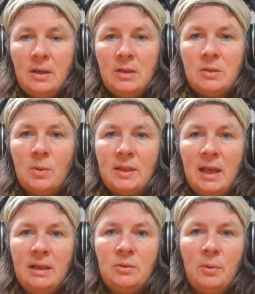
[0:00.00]
So I
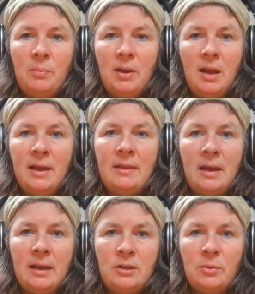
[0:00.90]
think to apply that
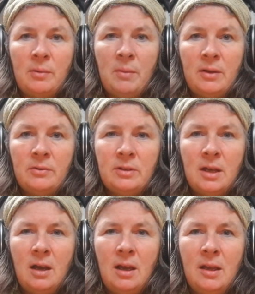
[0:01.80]
into our modern
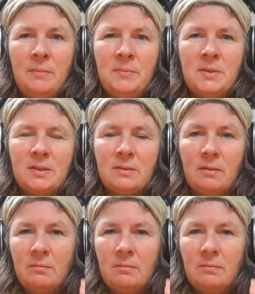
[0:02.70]
times,